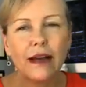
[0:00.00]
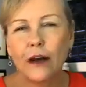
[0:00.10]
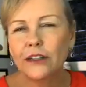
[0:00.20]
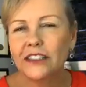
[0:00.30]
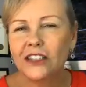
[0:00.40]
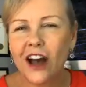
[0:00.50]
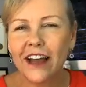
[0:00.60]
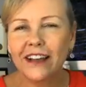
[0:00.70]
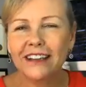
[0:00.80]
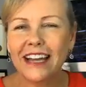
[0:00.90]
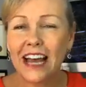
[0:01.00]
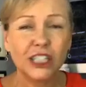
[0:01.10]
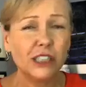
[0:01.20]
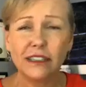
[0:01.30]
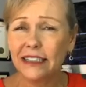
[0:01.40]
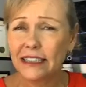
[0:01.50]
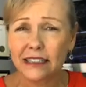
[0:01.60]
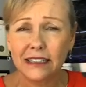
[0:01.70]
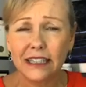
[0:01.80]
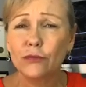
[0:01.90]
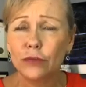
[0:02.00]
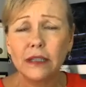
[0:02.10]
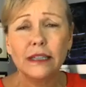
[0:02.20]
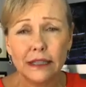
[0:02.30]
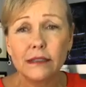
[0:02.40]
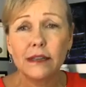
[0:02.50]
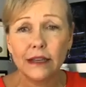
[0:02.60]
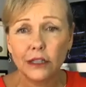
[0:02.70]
out of style, and it actually isn't. It really is.